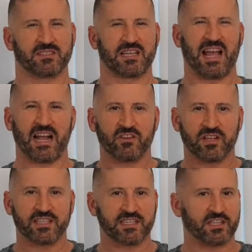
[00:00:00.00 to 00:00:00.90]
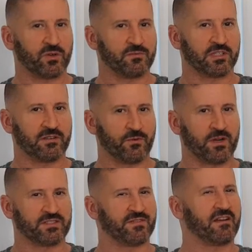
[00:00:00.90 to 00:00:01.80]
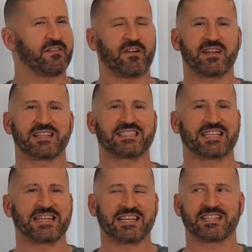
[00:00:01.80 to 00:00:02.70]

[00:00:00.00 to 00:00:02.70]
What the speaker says: acrid, is that what we're looking for? It's very acidic,